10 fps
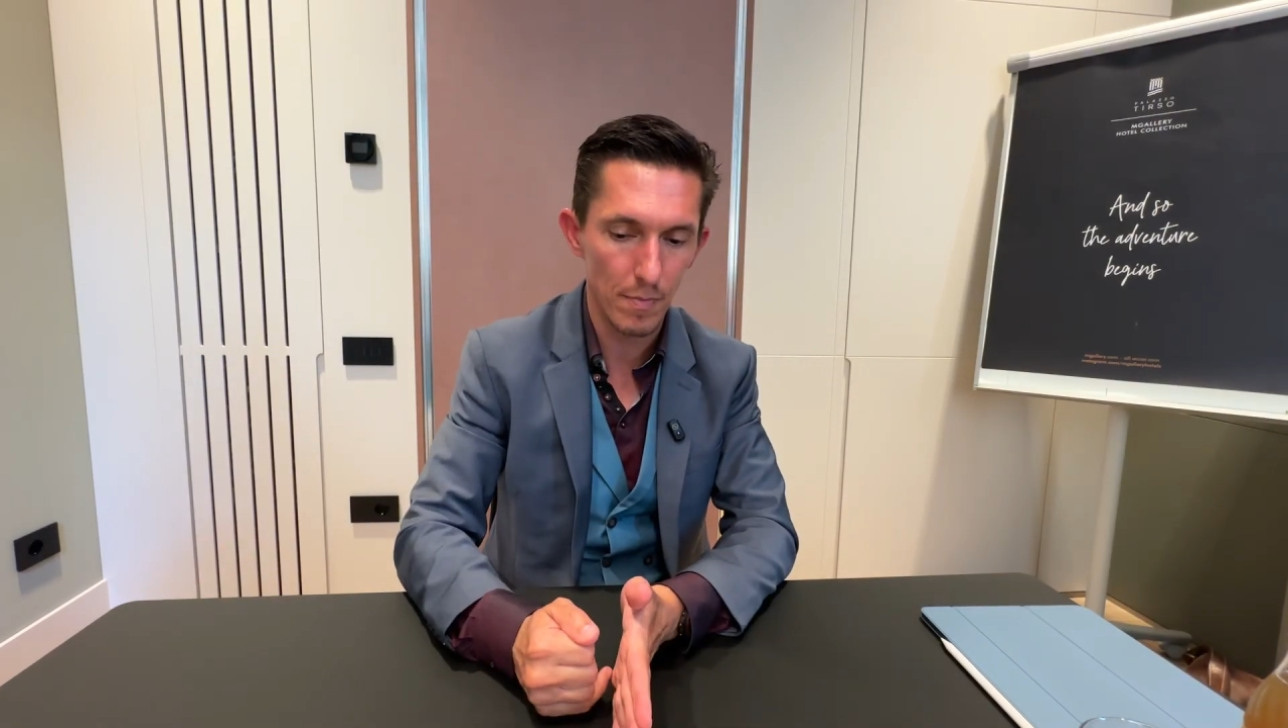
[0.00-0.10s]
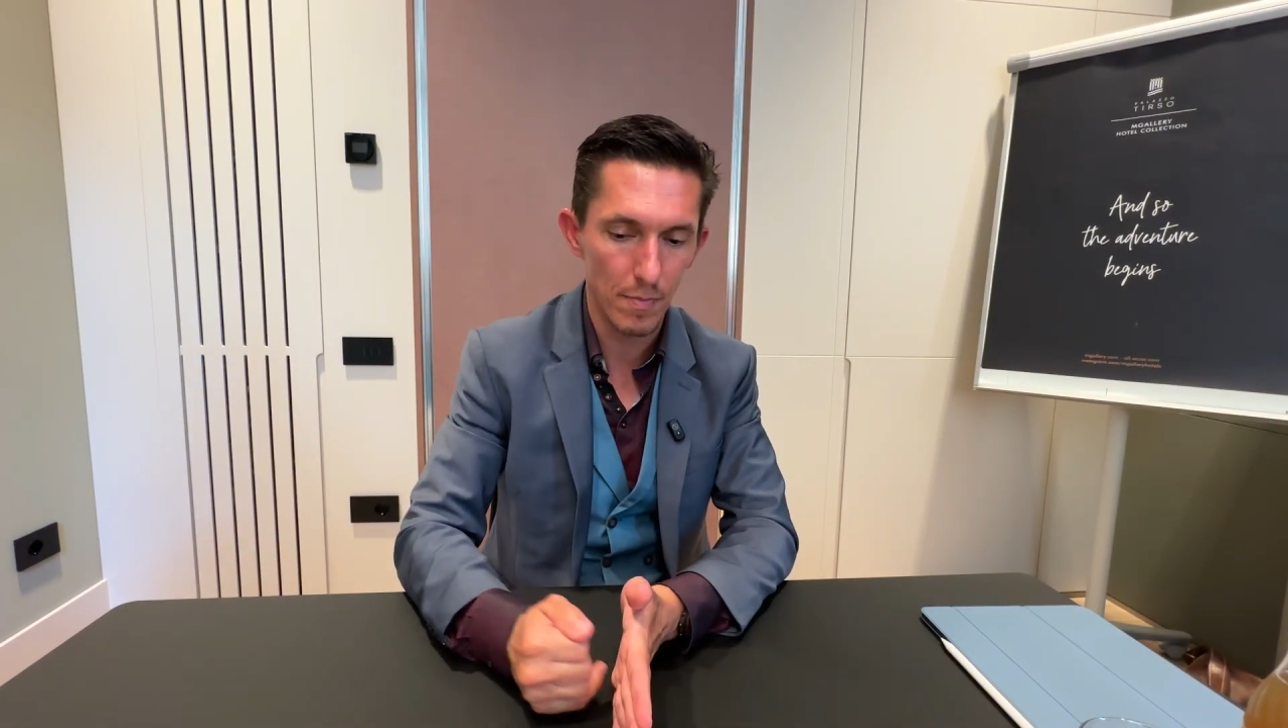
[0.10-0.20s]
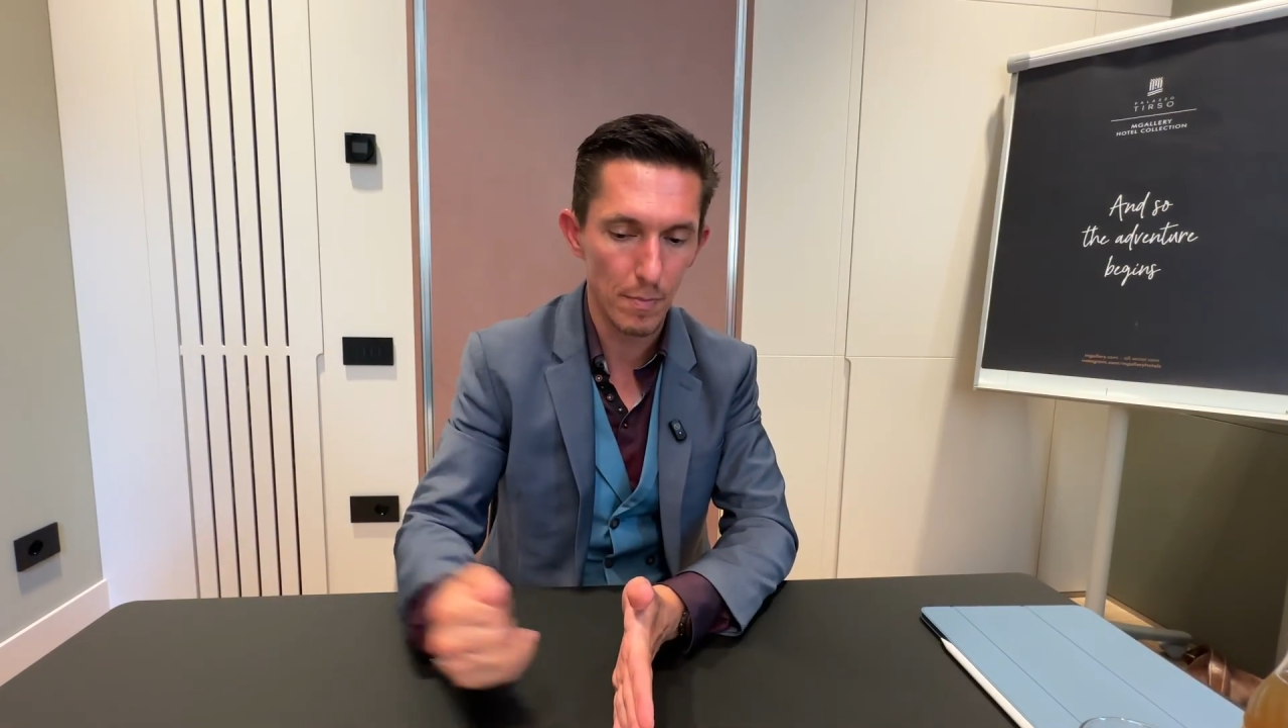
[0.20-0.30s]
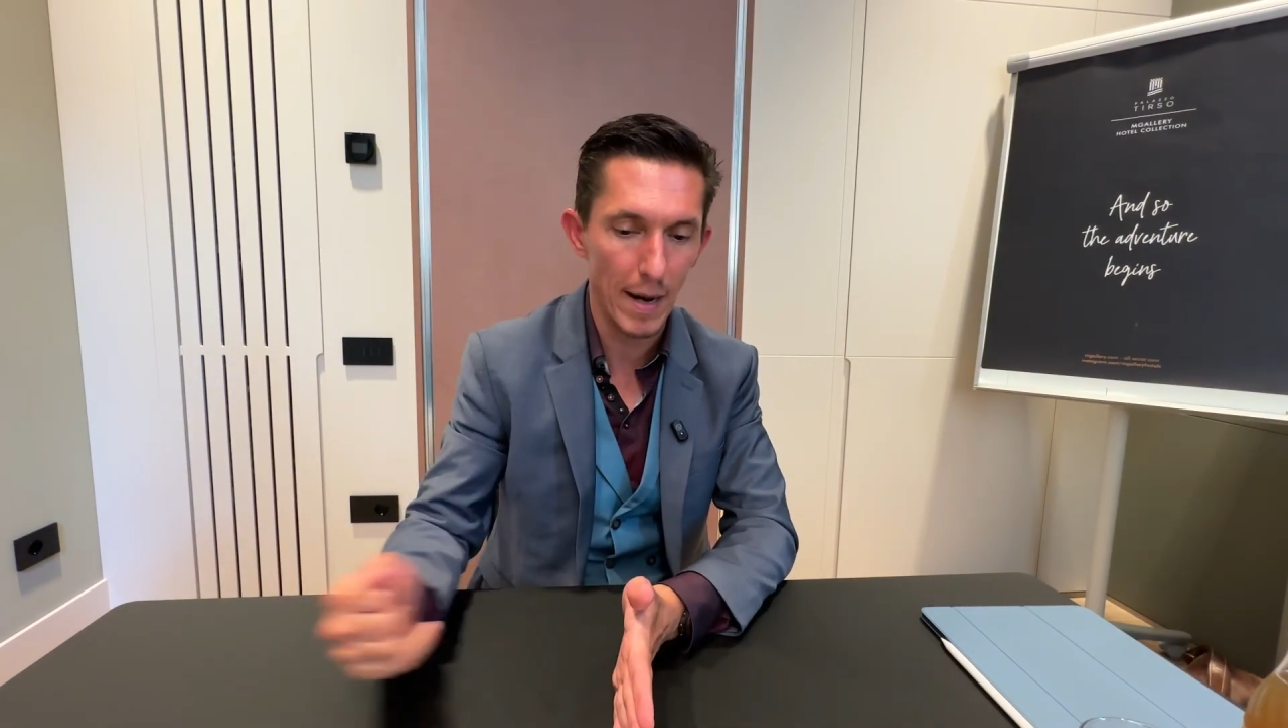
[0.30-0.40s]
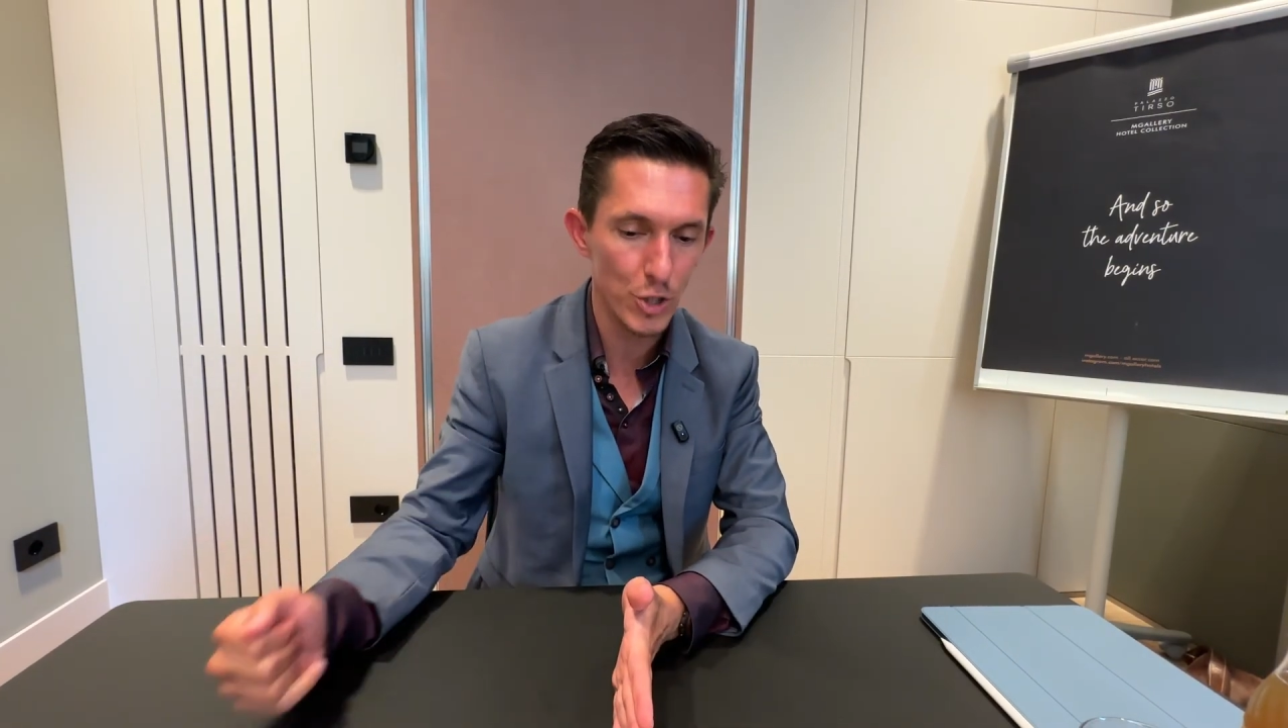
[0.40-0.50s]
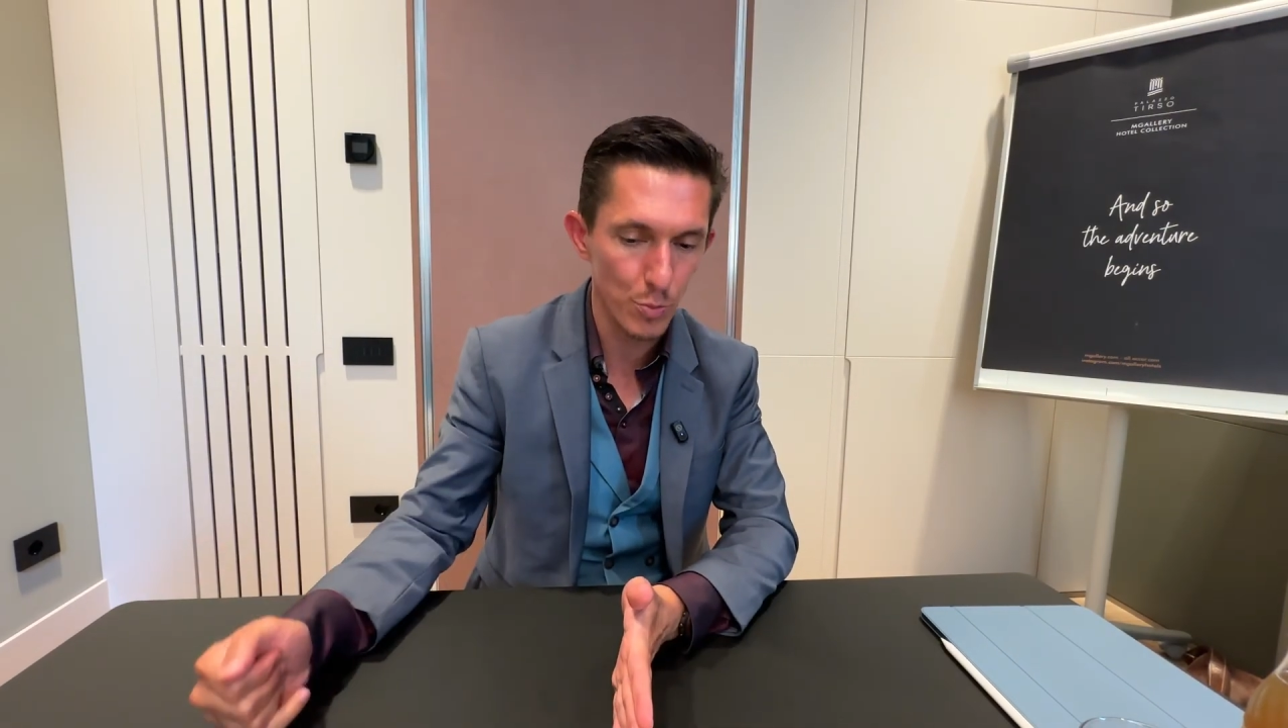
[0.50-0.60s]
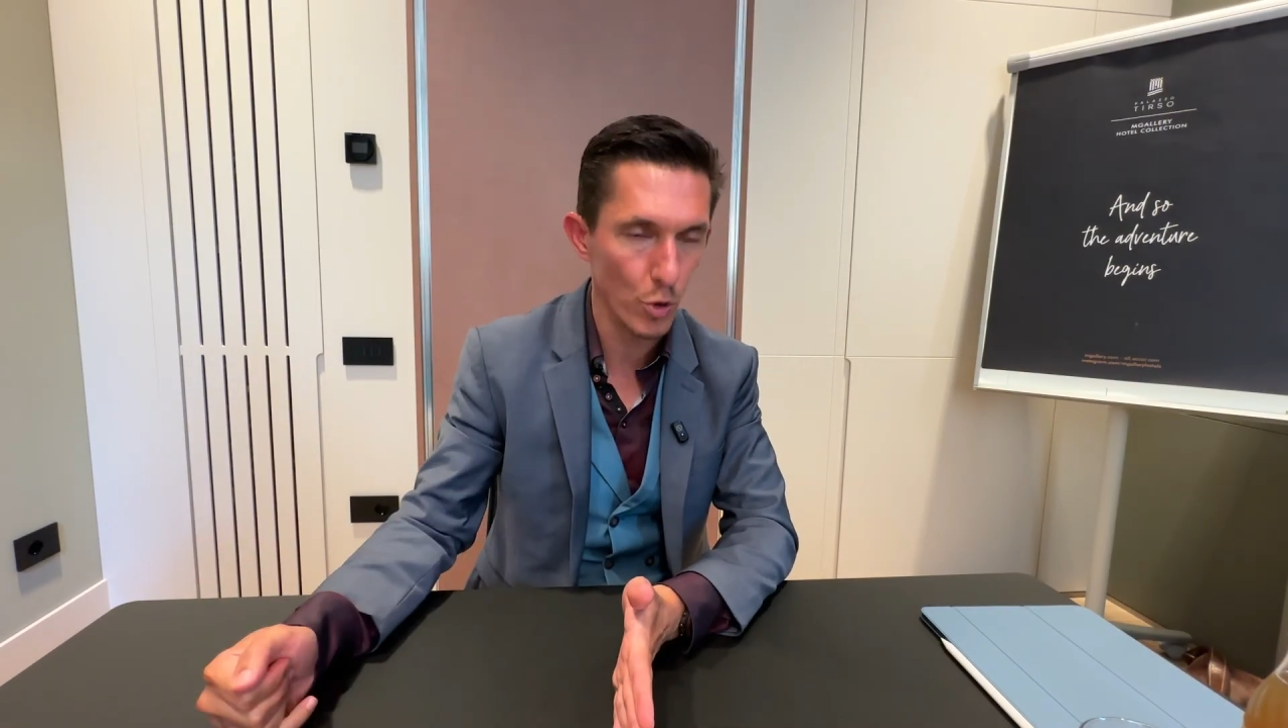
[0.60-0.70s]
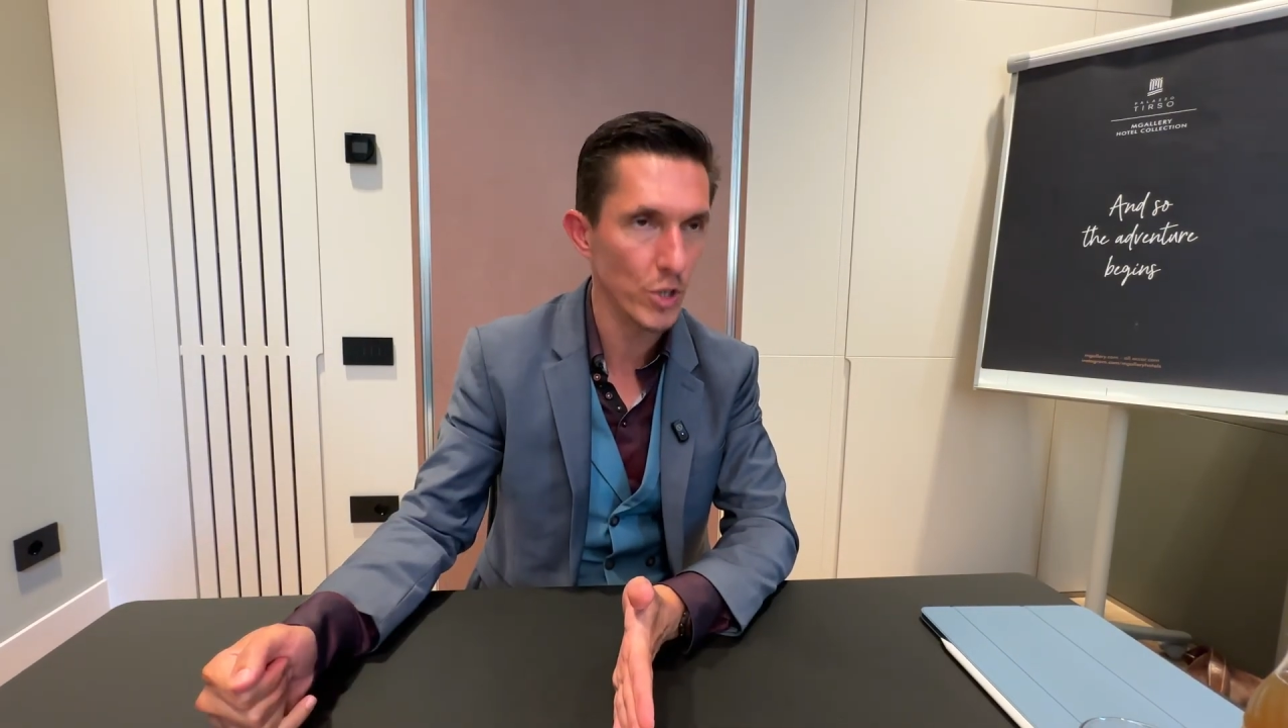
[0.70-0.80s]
much more